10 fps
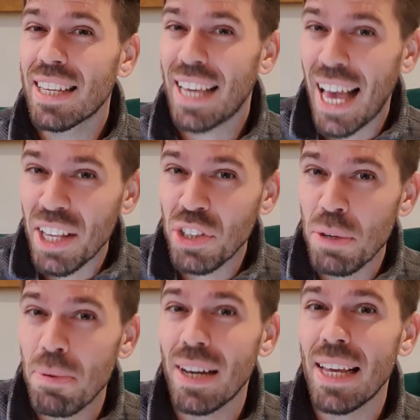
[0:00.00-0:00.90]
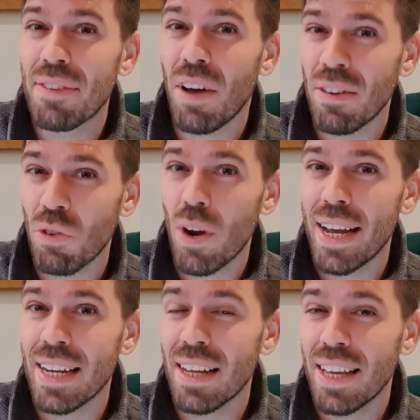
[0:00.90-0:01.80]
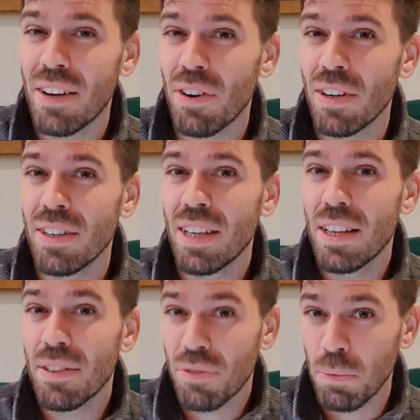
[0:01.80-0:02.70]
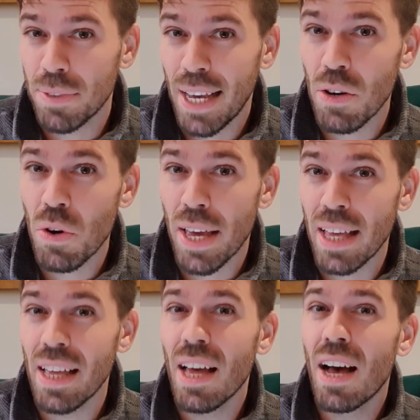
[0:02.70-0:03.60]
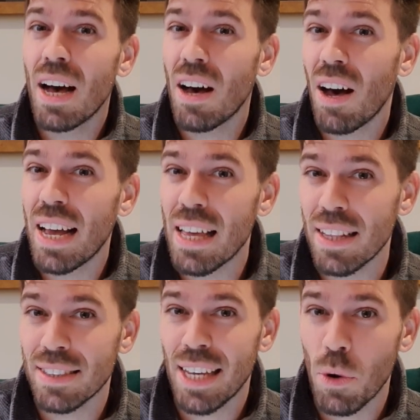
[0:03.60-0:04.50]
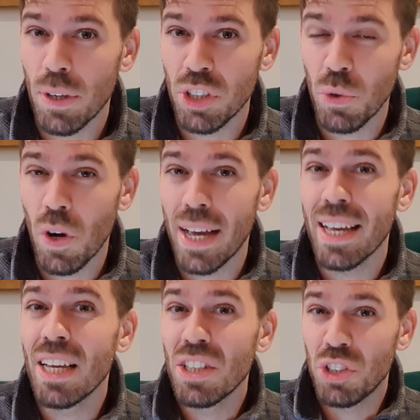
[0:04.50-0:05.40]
Can you believe I've rated a hero from Tailkit higher than Tailwind UI.